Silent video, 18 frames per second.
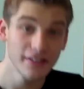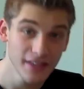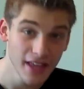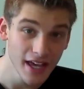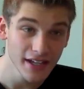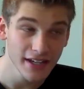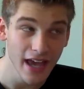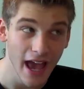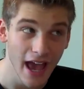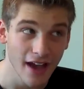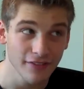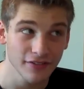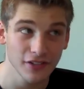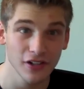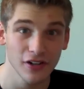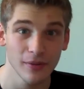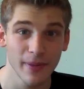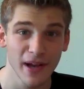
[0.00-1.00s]
And then
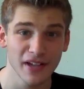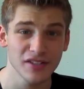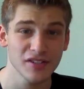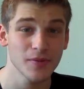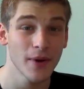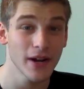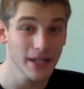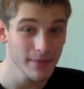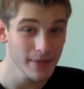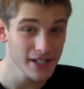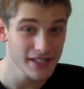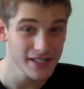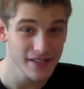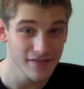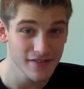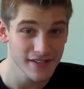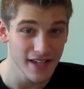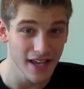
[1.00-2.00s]
after about twenty
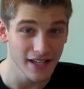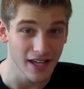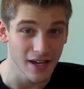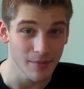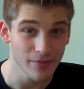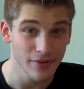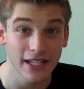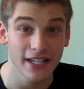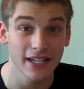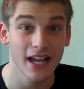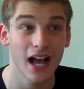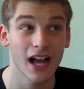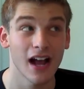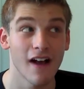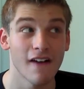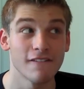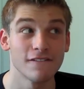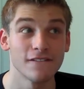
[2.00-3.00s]
minutes of setup, Lady
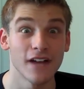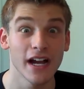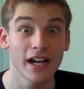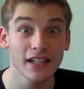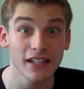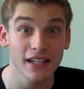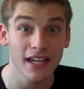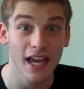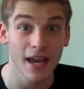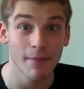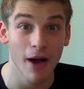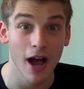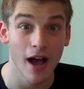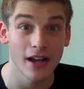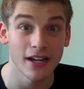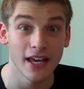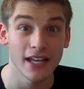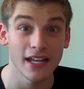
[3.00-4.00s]
Gaga finally came
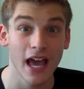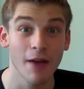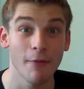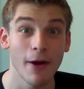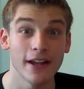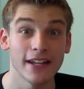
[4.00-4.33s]
on and I